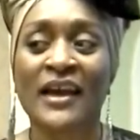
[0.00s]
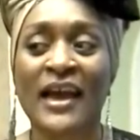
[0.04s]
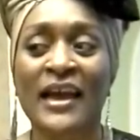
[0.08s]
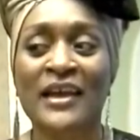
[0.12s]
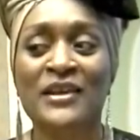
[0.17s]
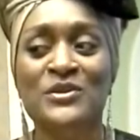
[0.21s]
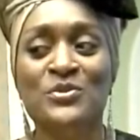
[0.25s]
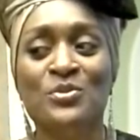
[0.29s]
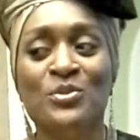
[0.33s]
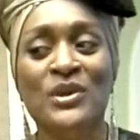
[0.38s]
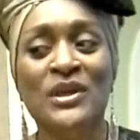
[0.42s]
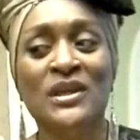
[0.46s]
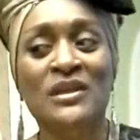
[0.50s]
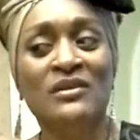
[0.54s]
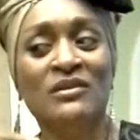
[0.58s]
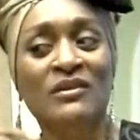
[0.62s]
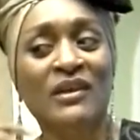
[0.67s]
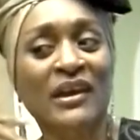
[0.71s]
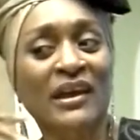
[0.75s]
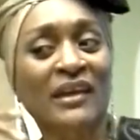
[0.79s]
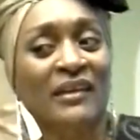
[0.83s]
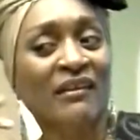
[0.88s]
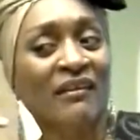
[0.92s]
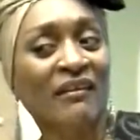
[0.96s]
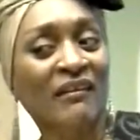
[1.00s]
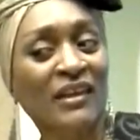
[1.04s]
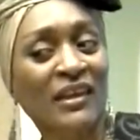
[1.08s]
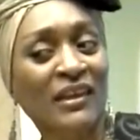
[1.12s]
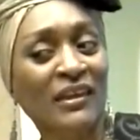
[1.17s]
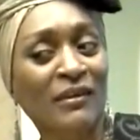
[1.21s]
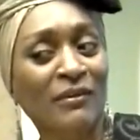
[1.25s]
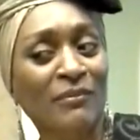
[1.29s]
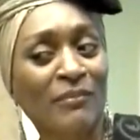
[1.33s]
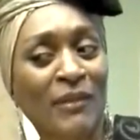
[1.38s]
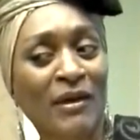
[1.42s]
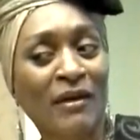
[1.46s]
as we look at our
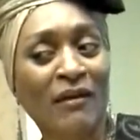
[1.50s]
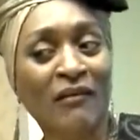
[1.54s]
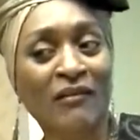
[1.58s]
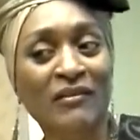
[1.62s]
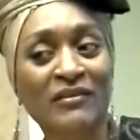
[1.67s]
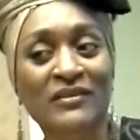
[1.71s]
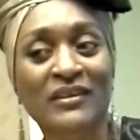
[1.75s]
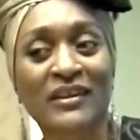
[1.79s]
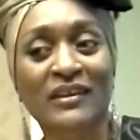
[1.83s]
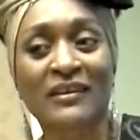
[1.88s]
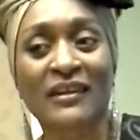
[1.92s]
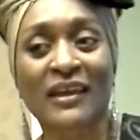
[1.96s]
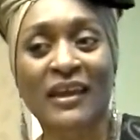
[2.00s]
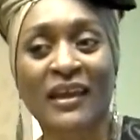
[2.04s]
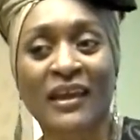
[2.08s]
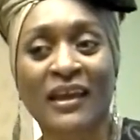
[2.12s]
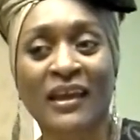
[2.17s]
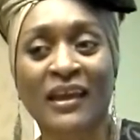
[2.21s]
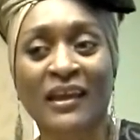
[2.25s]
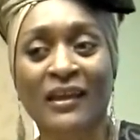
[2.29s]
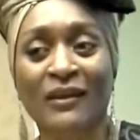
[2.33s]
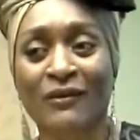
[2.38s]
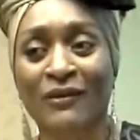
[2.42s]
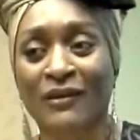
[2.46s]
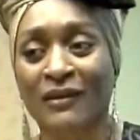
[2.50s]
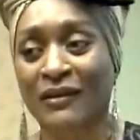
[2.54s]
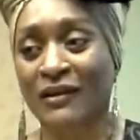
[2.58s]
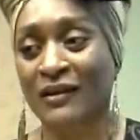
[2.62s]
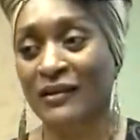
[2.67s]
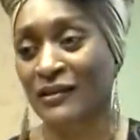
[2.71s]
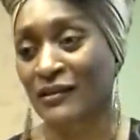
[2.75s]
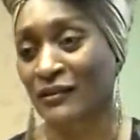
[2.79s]
email today, or